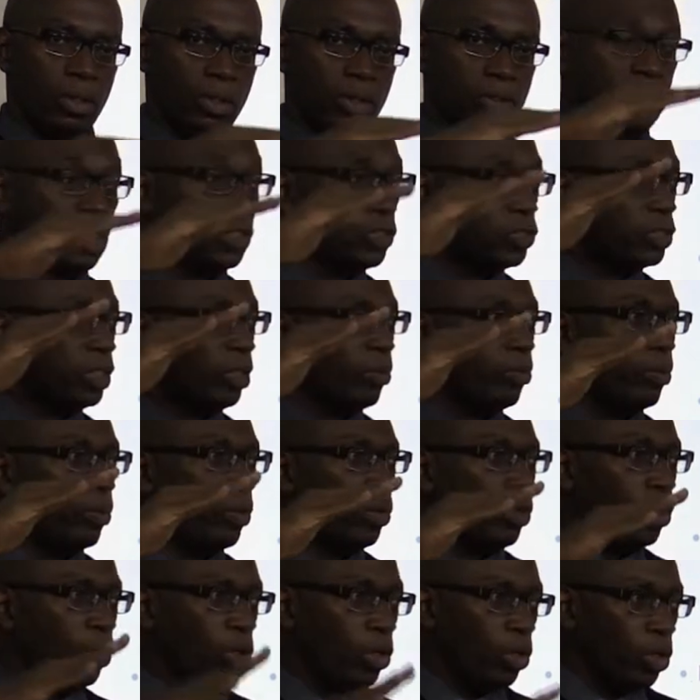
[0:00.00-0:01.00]
system.
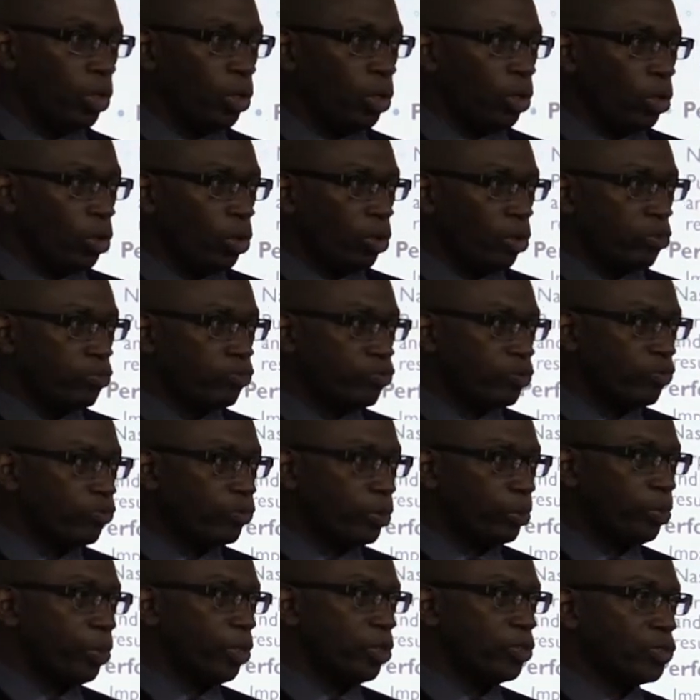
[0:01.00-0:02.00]

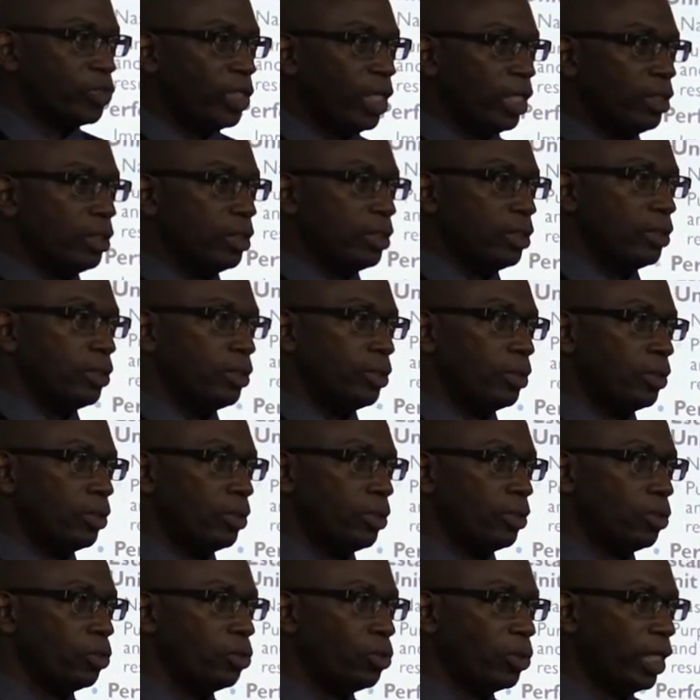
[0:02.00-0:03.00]
50%,
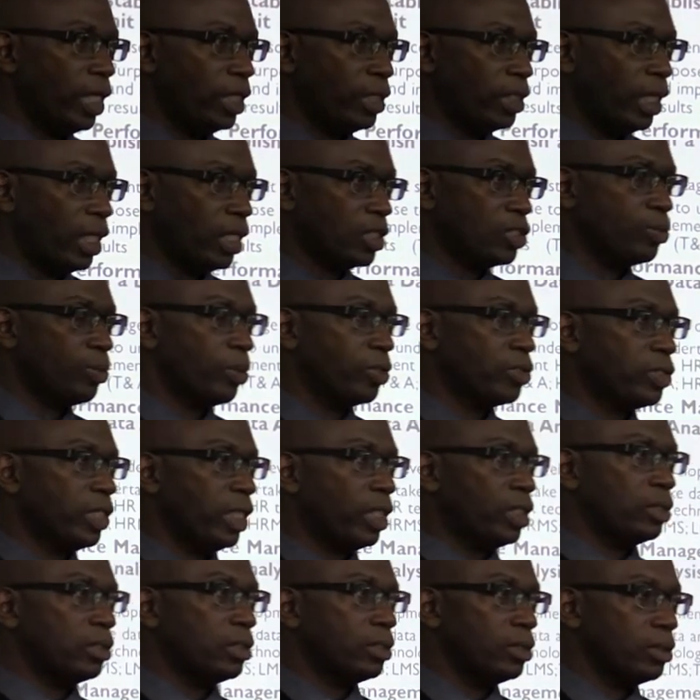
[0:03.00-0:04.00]
you get X
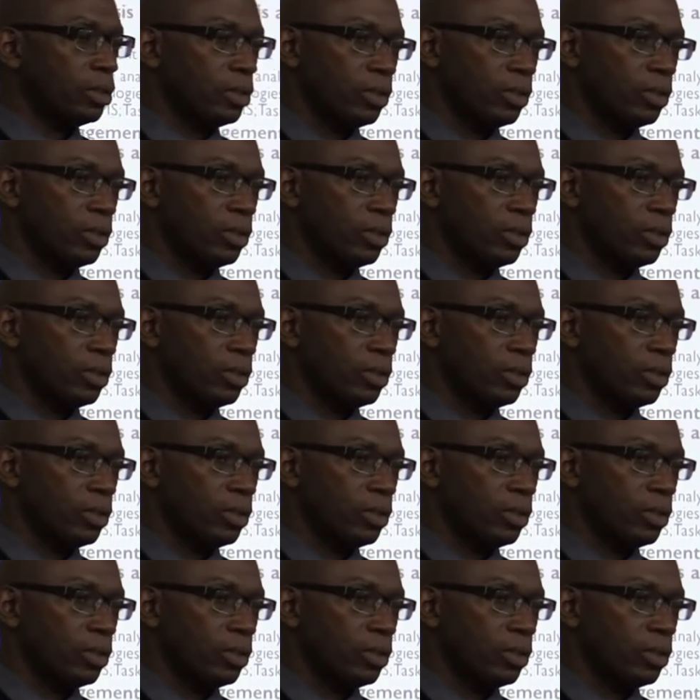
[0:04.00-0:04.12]
percent.